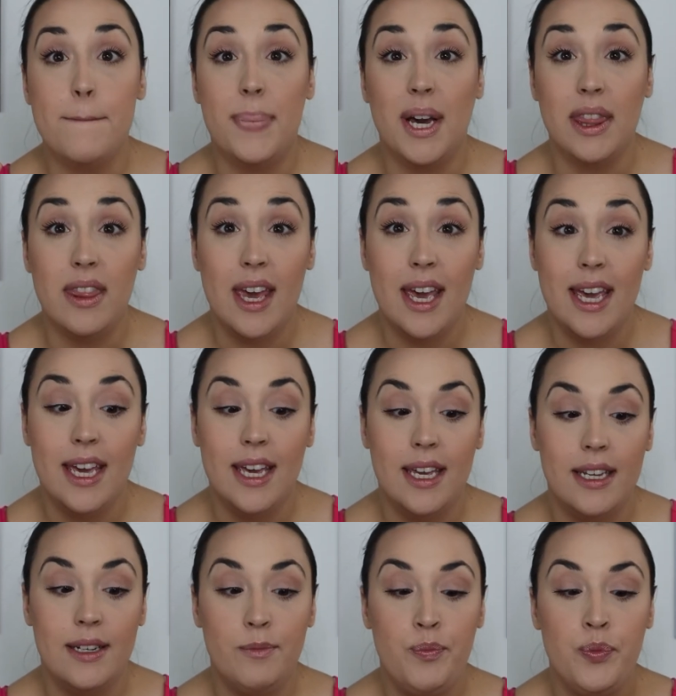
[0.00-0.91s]
But
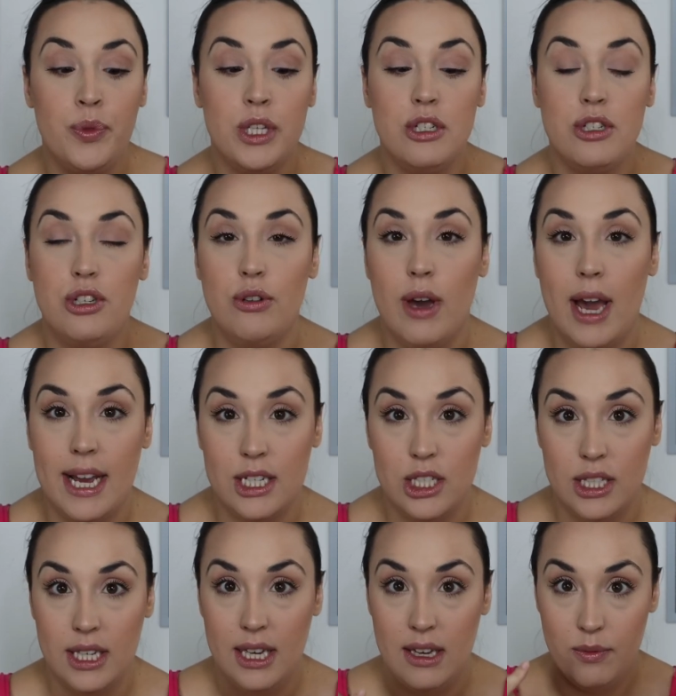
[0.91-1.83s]
then to
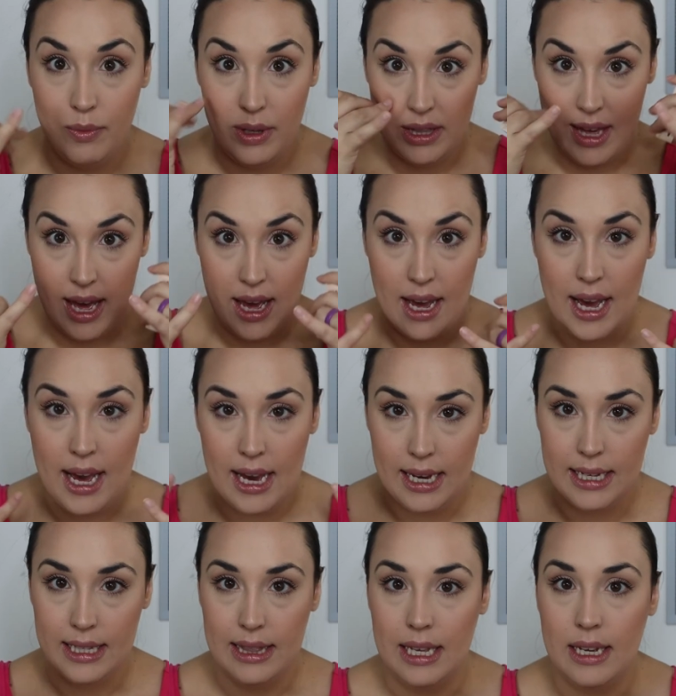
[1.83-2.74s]
actually give me that
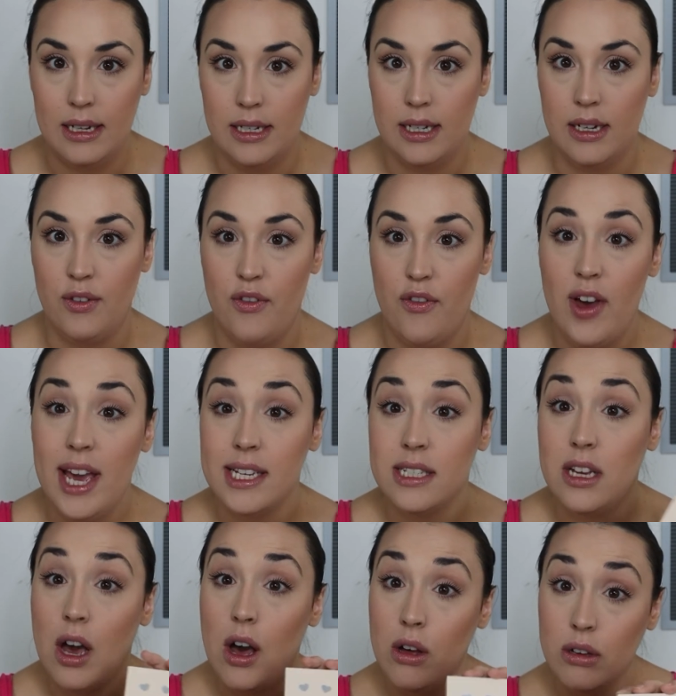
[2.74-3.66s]
highlighted
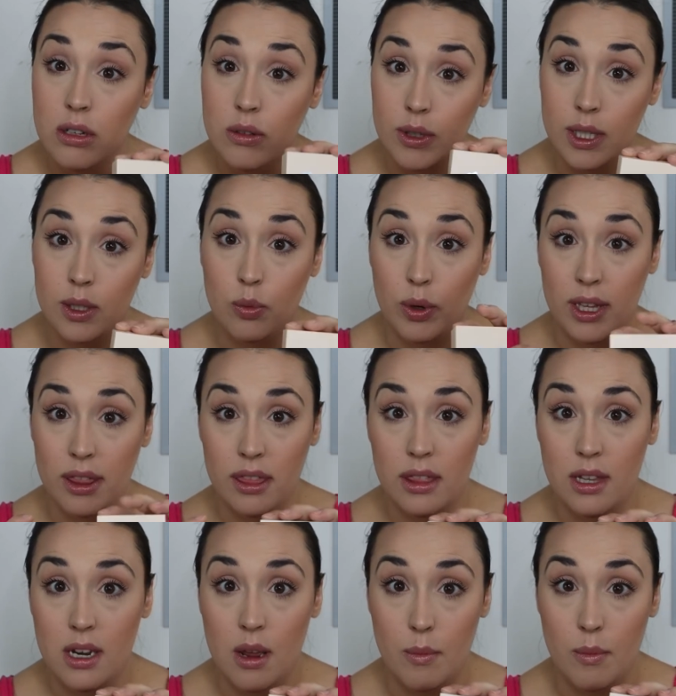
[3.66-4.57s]
effect, I'll go in with
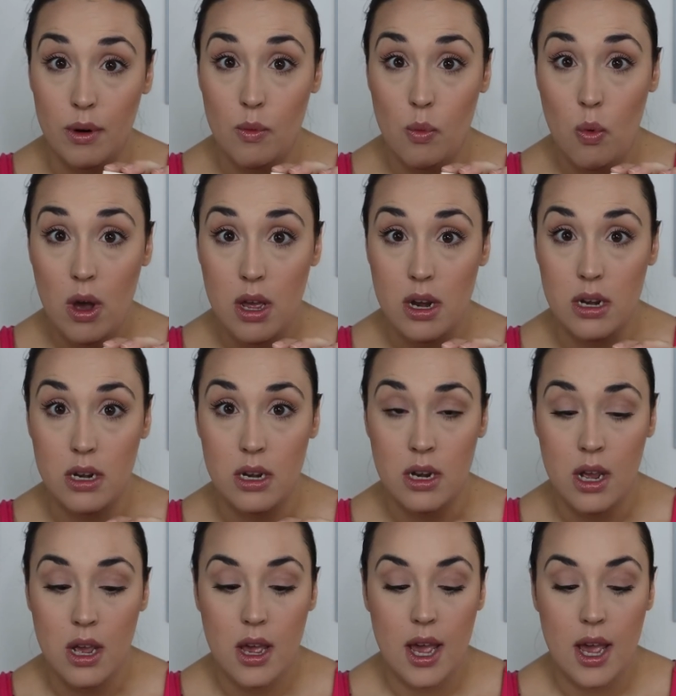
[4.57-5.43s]
the number one.